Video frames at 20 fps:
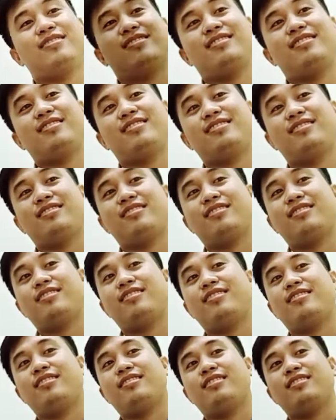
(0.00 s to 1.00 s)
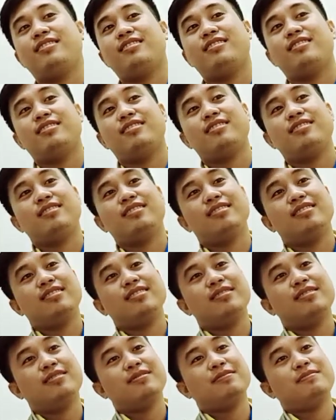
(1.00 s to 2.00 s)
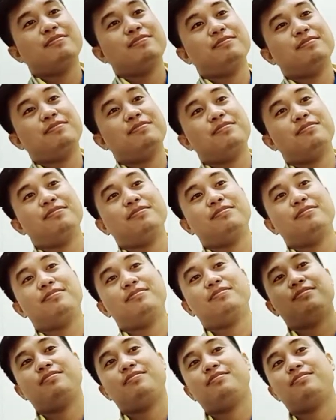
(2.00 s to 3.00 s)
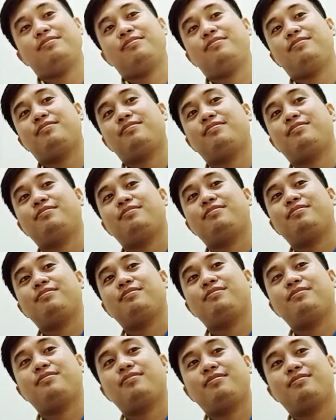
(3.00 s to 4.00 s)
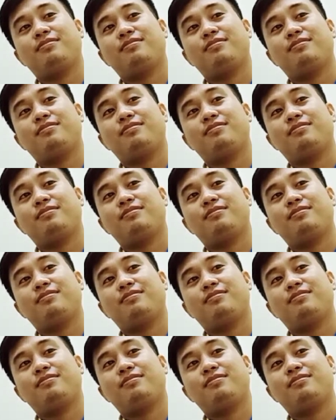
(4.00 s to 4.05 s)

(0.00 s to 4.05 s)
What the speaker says: No words are spoken by the person on screen.